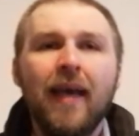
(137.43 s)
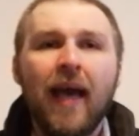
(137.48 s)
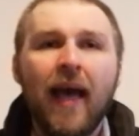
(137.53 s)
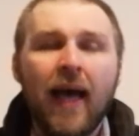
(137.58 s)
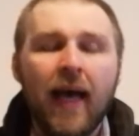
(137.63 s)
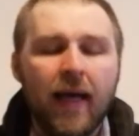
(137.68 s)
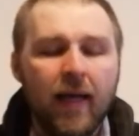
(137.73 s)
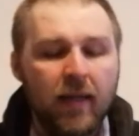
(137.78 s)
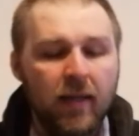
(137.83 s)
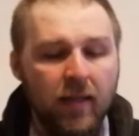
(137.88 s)

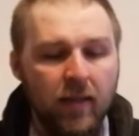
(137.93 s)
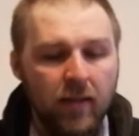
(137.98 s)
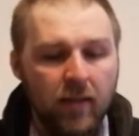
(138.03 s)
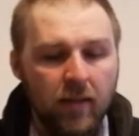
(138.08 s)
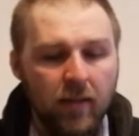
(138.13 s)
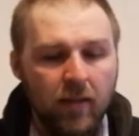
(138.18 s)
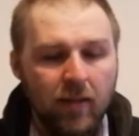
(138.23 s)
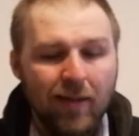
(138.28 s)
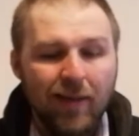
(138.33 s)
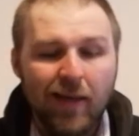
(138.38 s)
Can
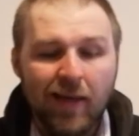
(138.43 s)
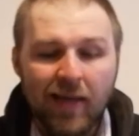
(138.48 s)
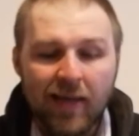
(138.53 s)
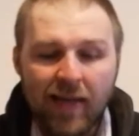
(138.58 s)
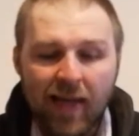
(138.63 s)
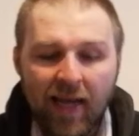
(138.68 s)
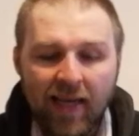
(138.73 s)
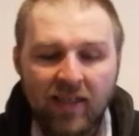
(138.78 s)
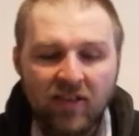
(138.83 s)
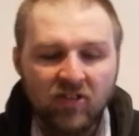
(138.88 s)
a
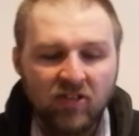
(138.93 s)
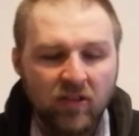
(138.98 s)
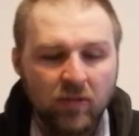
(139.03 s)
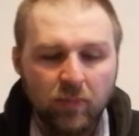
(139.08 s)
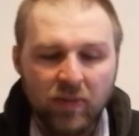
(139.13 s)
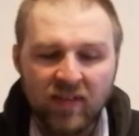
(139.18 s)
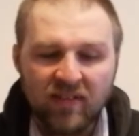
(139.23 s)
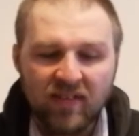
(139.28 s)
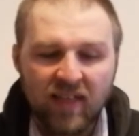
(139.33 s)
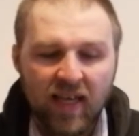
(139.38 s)
nation
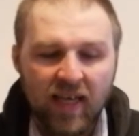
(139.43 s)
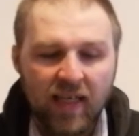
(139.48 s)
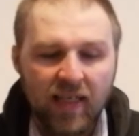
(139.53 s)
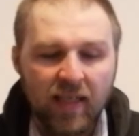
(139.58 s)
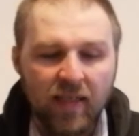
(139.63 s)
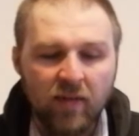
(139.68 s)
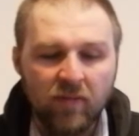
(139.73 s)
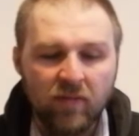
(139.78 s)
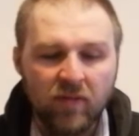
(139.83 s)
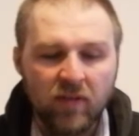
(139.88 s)
be
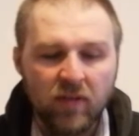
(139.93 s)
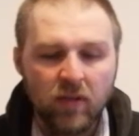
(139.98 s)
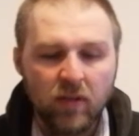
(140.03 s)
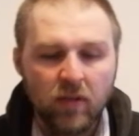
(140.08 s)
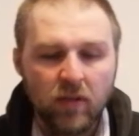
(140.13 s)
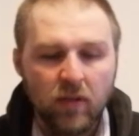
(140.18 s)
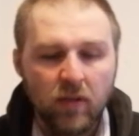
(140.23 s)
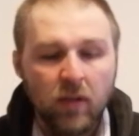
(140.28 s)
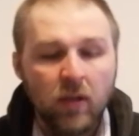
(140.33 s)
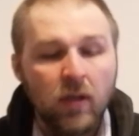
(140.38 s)
saved?
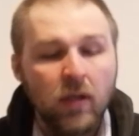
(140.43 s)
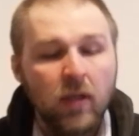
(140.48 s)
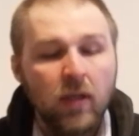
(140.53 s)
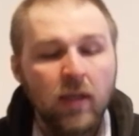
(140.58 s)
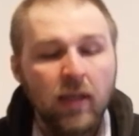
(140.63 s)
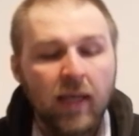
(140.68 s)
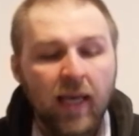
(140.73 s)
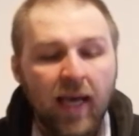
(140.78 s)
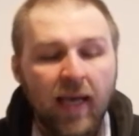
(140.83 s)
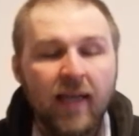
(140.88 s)

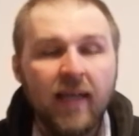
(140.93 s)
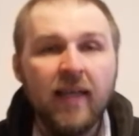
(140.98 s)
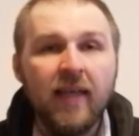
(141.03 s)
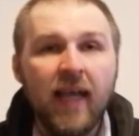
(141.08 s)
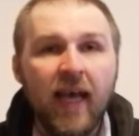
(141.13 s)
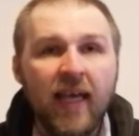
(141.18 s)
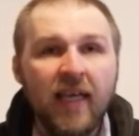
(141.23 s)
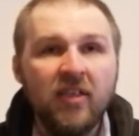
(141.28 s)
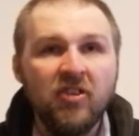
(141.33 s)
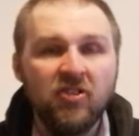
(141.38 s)
Can a
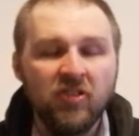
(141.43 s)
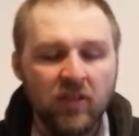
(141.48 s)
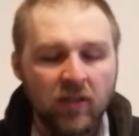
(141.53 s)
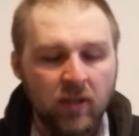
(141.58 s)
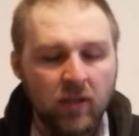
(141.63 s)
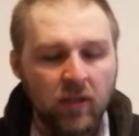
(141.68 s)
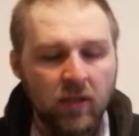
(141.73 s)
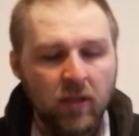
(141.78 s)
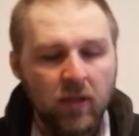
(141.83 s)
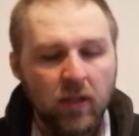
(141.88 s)
nation
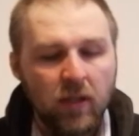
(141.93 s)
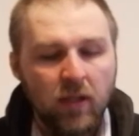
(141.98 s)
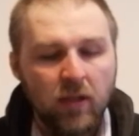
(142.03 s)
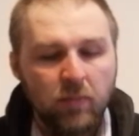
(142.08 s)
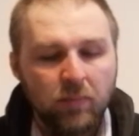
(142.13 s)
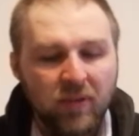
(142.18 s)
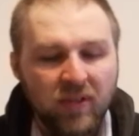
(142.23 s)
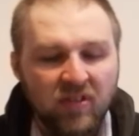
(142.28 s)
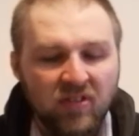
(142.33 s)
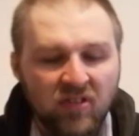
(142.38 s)

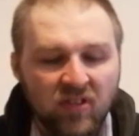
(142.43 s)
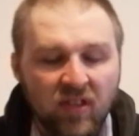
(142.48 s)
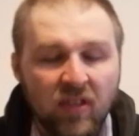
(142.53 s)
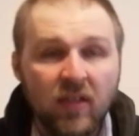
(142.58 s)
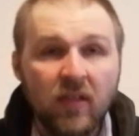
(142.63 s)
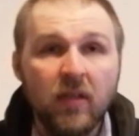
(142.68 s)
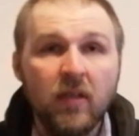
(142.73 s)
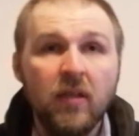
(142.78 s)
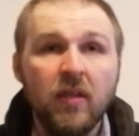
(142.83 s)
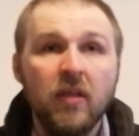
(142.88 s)
be
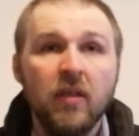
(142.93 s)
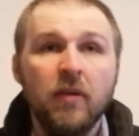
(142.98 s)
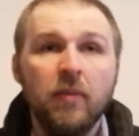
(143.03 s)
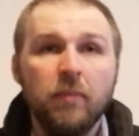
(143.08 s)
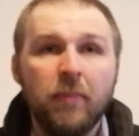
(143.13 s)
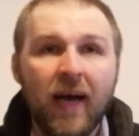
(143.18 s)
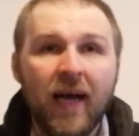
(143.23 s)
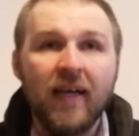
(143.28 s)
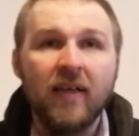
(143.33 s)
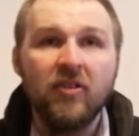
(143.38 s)
turned
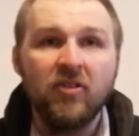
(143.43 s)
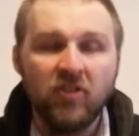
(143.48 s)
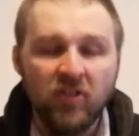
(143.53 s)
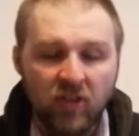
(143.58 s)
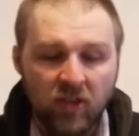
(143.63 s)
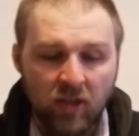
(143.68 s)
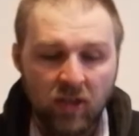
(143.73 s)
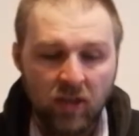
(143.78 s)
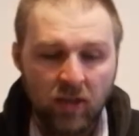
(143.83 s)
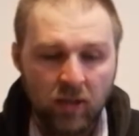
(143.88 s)
back to
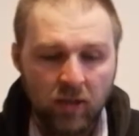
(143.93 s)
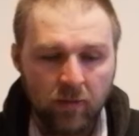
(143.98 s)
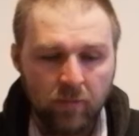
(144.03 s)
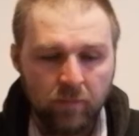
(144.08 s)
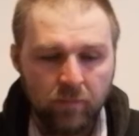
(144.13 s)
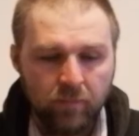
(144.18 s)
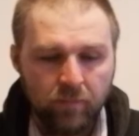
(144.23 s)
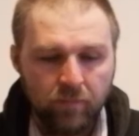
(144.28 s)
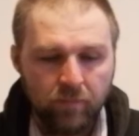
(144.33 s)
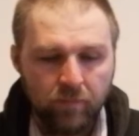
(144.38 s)
you?
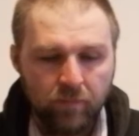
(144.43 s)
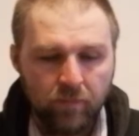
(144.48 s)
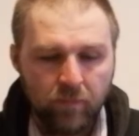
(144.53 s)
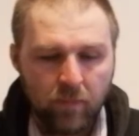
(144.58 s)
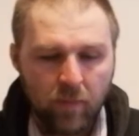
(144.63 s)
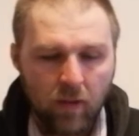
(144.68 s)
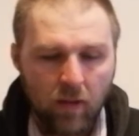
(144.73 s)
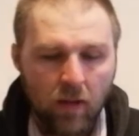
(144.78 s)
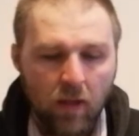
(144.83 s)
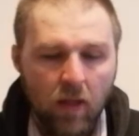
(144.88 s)

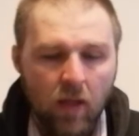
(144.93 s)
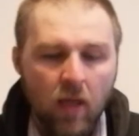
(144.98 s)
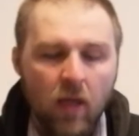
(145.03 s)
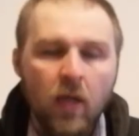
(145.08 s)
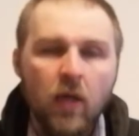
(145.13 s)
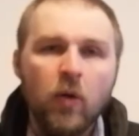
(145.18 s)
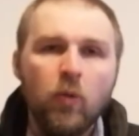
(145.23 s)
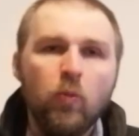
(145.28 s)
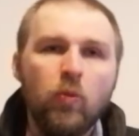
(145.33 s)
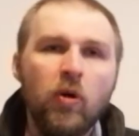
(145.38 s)

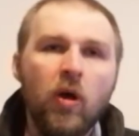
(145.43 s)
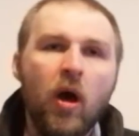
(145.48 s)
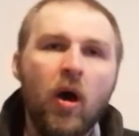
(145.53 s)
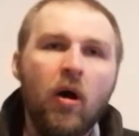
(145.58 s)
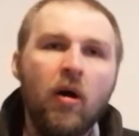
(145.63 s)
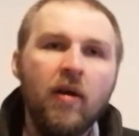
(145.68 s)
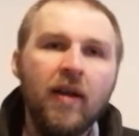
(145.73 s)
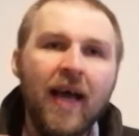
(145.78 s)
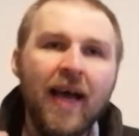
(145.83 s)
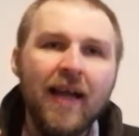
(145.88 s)
We're
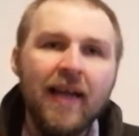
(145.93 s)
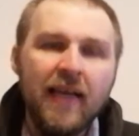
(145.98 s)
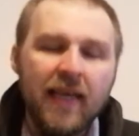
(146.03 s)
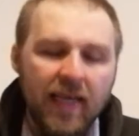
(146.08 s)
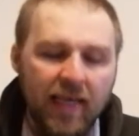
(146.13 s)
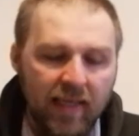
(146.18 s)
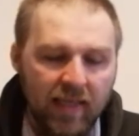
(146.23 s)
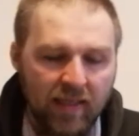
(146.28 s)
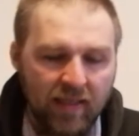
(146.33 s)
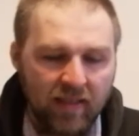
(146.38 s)
on our
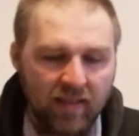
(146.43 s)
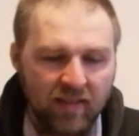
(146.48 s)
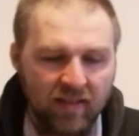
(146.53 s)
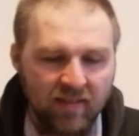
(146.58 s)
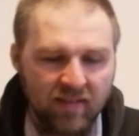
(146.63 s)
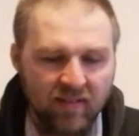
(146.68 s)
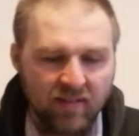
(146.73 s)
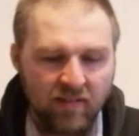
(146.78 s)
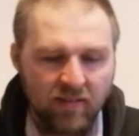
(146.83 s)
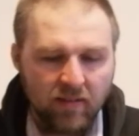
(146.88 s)

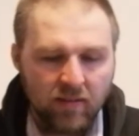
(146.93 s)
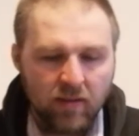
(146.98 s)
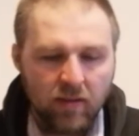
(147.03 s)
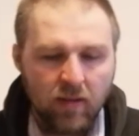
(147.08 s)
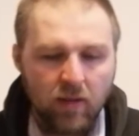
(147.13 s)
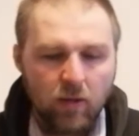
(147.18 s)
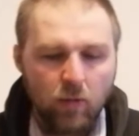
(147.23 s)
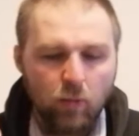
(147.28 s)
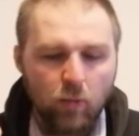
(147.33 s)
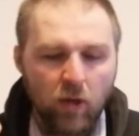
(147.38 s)
knees.
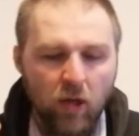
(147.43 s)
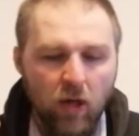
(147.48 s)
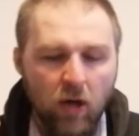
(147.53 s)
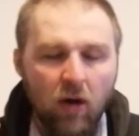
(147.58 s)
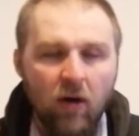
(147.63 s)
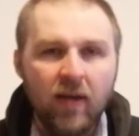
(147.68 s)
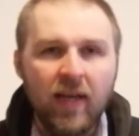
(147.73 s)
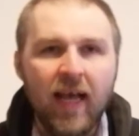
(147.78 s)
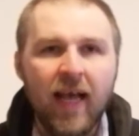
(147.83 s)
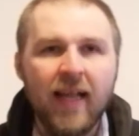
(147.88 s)
We're
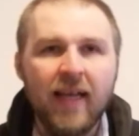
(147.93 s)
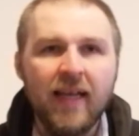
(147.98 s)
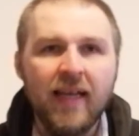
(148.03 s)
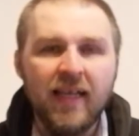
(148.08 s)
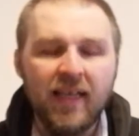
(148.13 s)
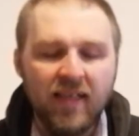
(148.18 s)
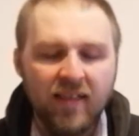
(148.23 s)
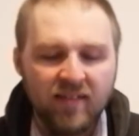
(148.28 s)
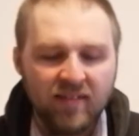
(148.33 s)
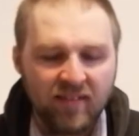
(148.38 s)
on our
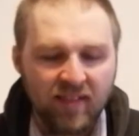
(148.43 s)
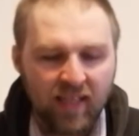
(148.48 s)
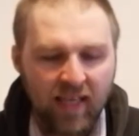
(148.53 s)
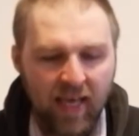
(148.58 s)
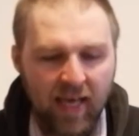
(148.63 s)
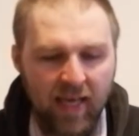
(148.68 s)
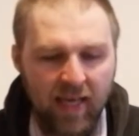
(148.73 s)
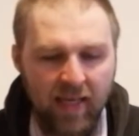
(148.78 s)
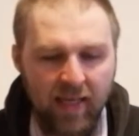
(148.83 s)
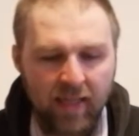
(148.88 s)
knees
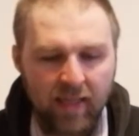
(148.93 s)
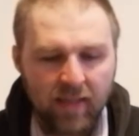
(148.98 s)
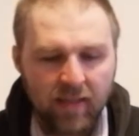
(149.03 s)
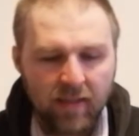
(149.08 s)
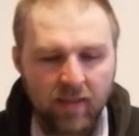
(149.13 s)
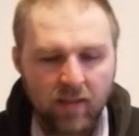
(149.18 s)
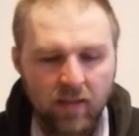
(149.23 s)
again.